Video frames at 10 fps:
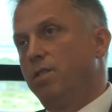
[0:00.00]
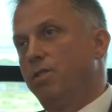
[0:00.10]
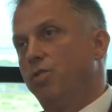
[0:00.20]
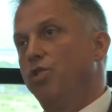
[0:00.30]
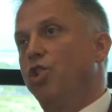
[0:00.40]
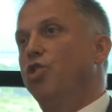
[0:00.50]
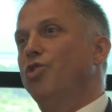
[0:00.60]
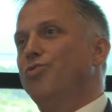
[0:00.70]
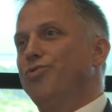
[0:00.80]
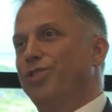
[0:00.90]
or
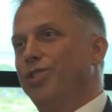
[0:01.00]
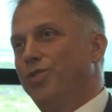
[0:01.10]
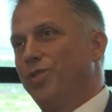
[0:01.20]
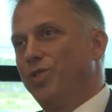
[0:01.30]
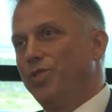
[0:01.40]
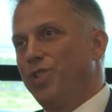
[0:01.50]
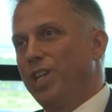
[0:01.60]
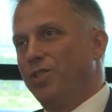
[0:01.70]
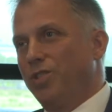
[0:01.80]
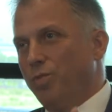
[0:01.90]
alone to the
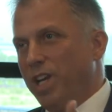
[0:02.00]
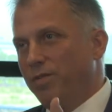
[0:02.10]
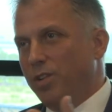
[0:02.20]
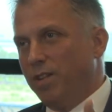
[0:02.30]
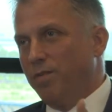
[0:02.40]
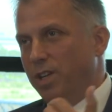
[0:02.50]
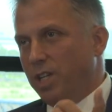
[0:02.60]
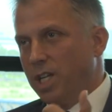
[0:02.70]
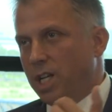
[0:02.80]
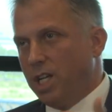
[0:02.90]
contractor. We have to have very
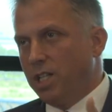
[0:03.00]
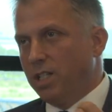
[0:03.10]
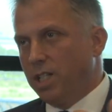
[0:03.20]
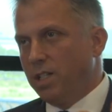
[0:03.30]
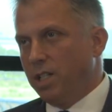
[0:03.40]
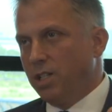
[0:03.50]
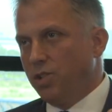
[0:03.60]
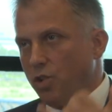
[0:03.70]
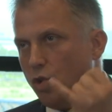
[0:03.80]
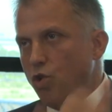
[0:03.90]
clear
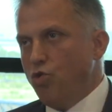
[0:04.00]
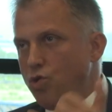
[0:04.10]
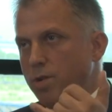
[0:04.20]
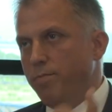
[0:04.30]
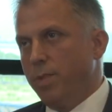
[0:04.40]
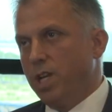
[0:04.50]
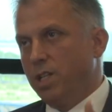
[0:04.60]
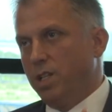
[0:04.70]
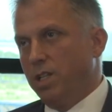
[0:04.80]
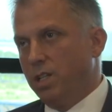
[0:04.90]
distinction who makes the